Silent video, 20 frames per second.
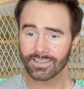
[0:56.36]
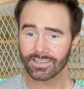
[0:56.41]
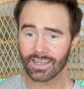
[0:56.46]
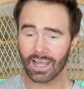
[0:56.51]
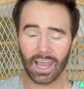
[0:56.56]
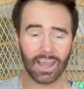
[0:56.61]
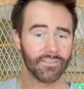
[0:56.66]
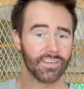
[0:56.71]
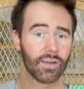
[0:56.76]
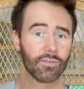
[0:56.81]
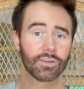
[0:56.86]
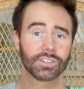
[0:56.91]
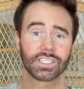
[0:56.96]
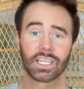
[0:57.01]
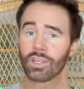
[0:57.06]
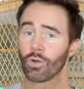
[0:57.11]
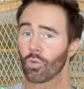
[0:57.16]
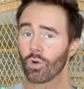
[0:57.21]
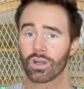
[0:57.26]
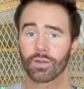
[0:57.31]
I've never
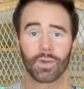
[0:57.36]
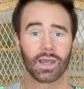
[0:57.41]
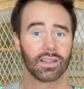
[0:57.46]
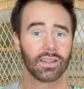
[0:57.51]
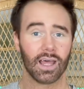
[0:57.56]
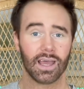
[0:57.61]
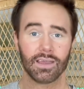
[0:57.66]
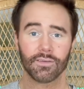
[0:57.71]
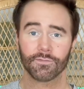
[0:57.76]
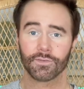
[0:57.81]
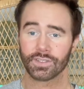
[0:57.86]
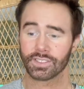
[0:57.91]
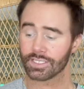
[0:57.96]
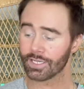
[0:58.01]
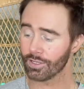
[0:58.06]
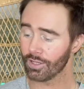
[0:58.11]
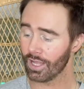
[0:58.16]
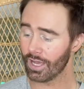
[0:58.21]
said the word in my life until